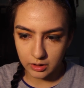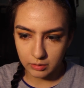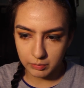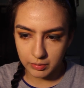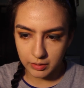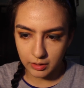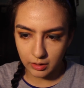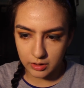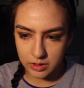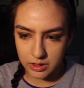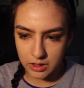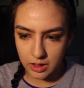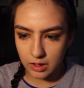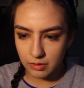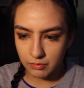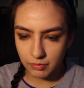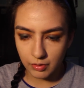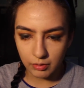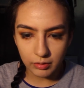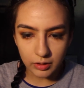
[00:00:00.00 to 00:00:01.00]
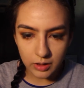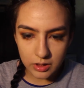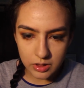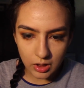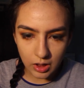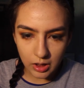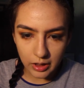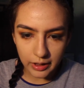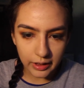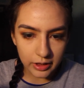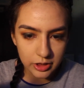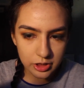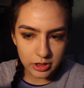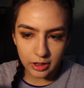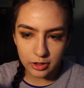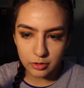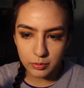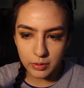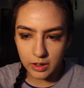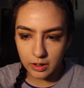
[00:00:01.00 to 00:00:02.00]
Beyonce felt really sorry, and she,
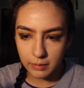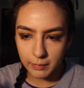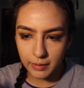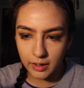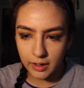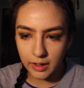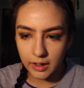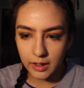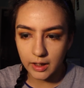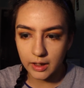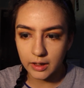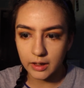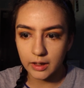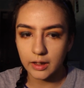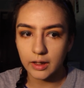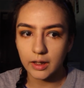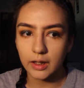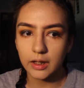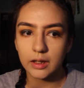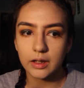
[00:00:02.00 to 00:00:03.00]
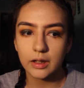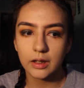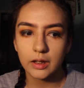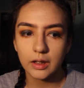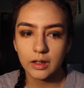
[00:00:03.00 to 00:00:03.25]
like, tweeted about it, and then, like,